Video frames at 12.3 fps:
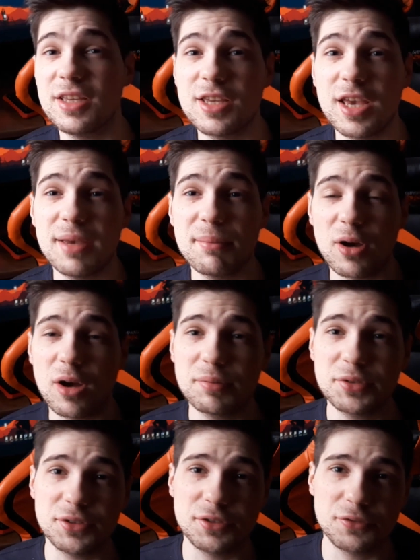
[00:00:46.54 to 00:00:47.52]
game
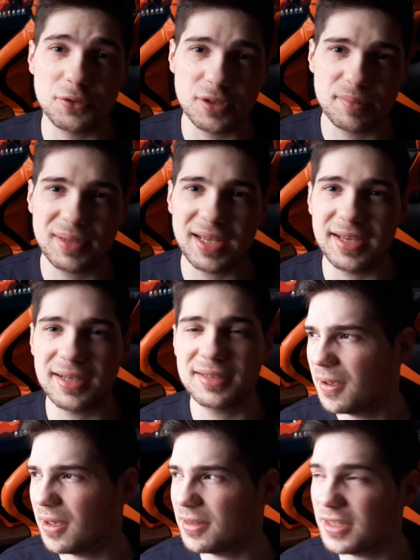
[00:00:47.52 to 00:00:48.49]
options for the player.
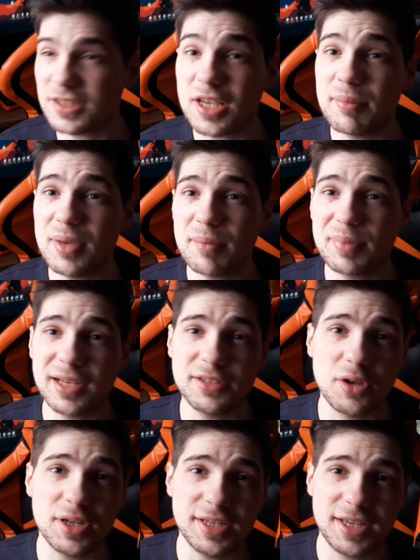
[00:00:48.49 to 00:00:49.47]
And this can be applied
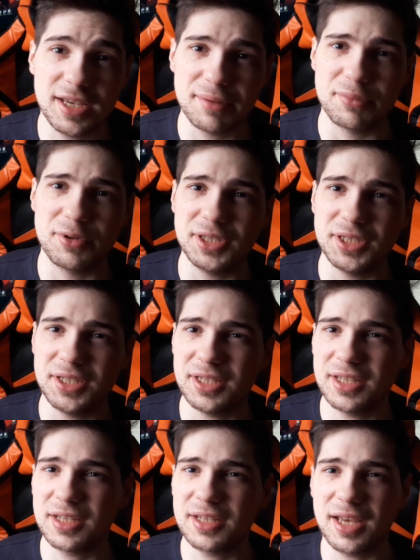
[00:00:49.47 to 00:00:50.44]
to any game,
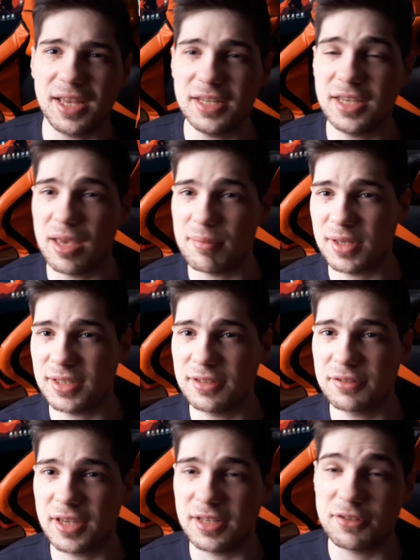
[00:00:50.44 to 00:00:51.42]
really, uh, any game that
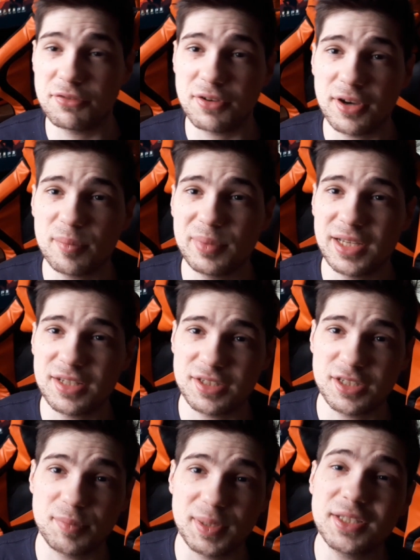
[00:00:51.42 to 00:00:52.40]
de can defy player's
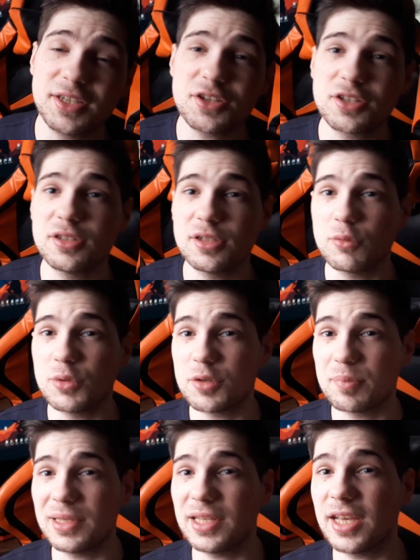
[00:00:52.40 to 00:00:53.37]
expectation in
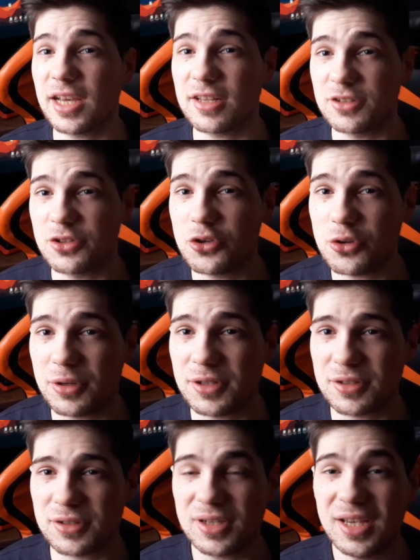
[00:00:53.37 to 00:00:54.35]
which player has a
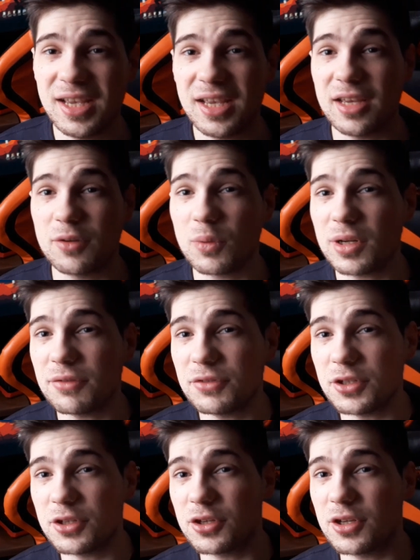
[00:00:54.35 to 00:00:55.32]
choice and one of
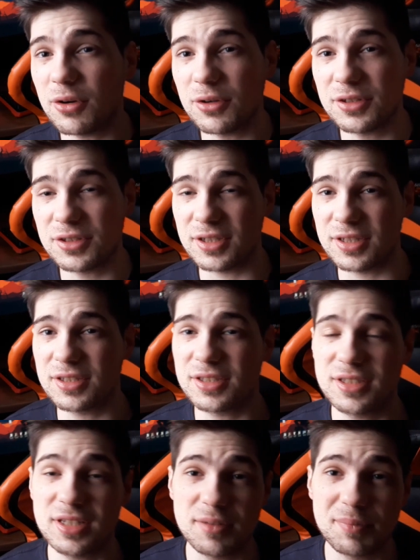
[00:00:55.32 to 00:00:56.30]
the
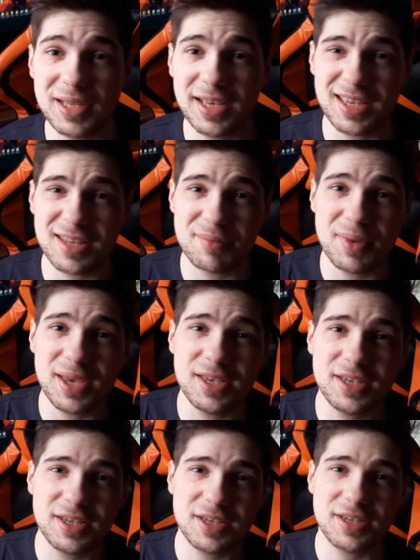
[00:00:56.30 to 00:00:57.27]
choices the player can make